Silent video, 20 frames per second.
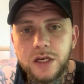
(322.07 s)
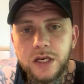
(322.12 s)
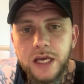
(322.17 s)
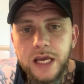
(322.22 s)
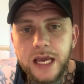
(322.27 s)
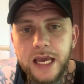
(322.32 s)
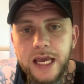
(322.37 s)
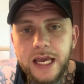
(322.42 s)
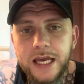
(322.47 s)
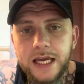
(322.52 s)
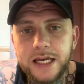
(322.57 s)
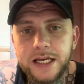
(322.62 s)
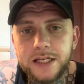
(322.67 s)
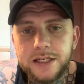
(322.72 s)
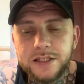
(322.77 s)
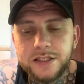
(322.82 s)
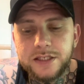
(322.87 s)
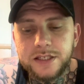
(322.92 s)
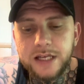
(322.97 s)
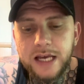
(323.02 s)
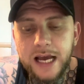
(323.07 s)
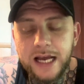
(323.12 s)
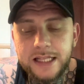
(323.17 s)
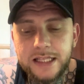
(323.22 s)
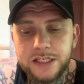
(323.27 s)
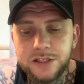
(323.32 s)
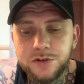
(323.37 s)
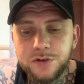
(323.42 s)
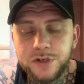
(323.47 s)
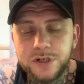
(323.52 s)
And
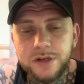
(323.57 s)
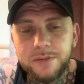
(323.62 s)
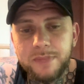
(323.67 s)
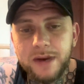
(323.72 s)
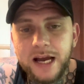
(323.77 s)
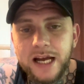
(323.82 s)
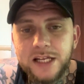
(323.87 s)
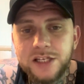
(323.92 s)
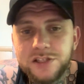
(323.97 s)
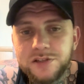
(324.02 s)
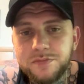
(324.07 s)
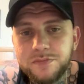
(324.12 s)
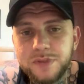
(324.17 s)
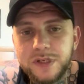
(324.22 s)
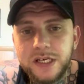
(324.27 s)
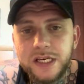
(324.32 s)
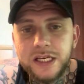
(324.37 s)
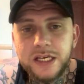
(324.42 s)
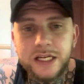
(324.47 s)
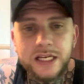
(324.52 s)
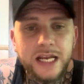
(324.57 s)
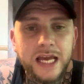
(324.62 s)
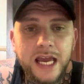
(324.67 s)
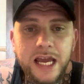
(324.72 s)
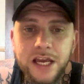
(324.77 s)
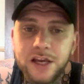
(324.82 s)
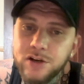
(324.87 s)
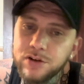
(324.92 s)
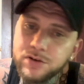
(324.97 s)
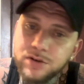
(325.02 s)
you can imagine being an
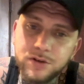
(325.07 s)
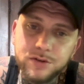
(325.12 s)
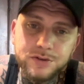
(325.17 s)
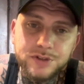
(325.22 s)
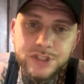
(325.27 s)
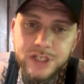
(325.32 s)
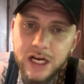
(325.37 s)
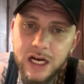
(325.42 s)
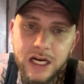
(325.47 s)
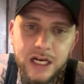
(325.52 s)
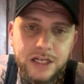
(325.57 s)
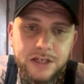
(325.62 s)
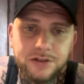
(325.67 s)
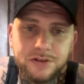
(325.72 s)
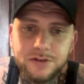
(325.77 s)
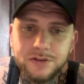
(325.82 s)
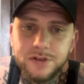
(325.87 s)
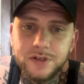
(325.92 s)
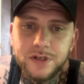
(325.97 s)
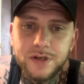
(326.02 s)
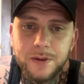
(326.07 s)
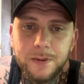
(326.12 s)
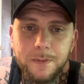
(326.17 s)
8-year-old child